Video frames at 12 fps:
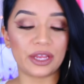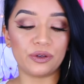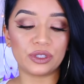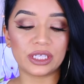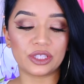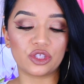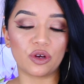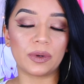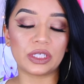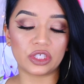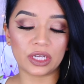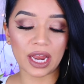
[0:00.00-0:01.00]
I use it so
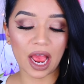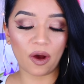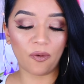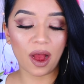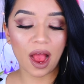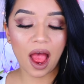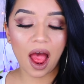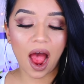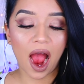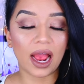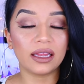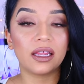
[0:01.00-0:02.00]
much. And now
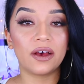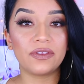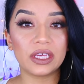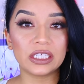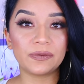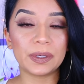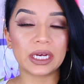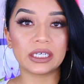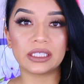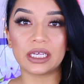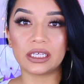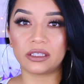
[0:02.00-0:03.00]
I love this
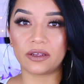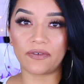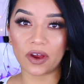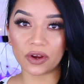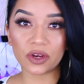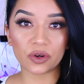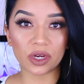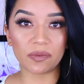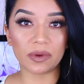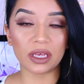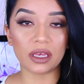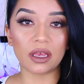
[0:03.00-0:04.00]
because it's very
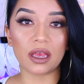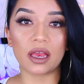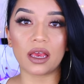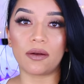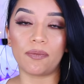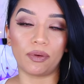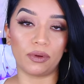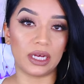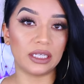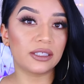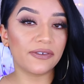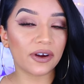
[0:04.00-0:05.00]
creamy. It
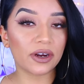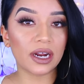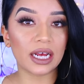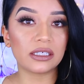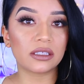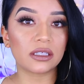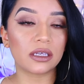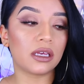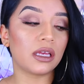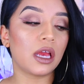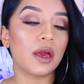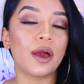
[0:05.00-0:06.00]
blends very
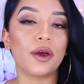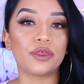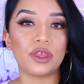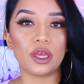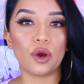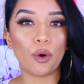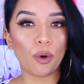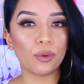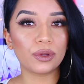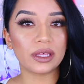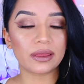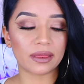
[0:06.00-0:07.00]
nicely. The
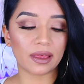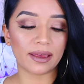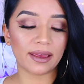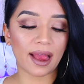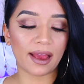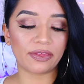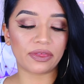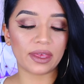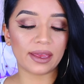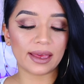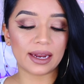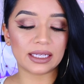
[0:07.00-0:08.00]
only thing, I
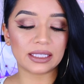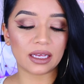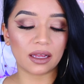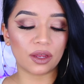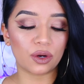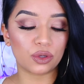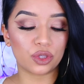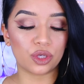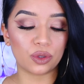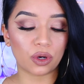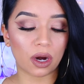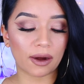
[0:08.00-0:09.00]
think it is a little
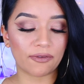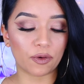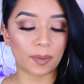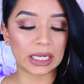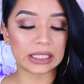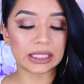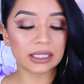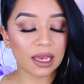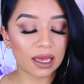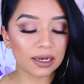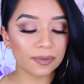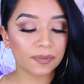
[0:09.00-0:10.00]
too dark for my
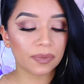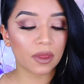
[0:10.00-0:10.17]
skin.